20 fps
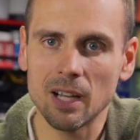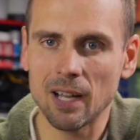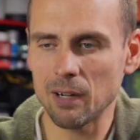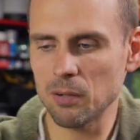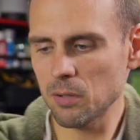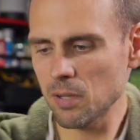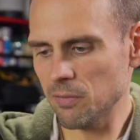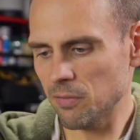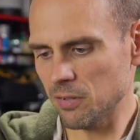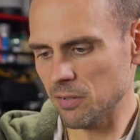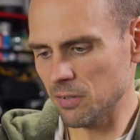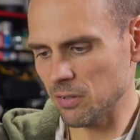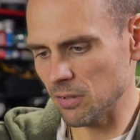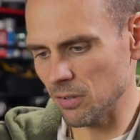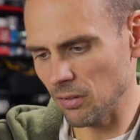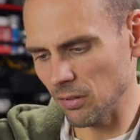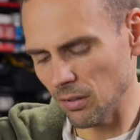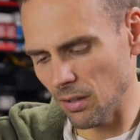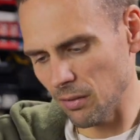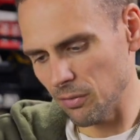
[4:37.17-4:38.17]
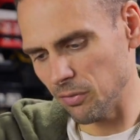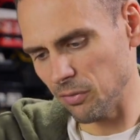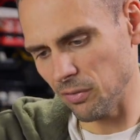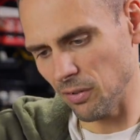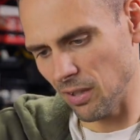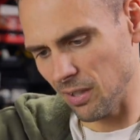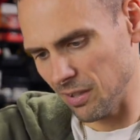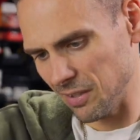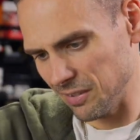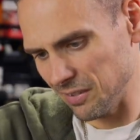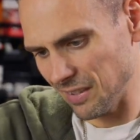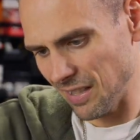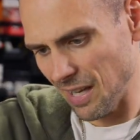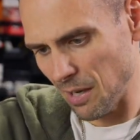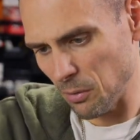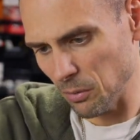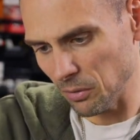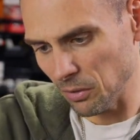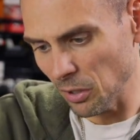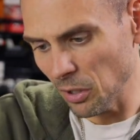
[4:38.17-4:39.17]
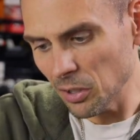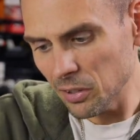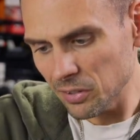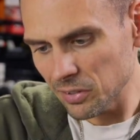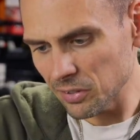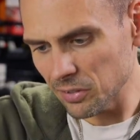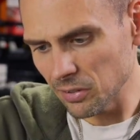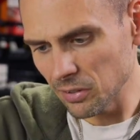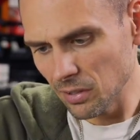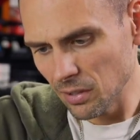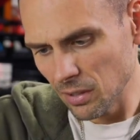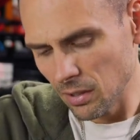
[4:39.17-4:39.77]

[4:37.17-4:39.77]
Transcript: I don't even love, honestly, how it looks.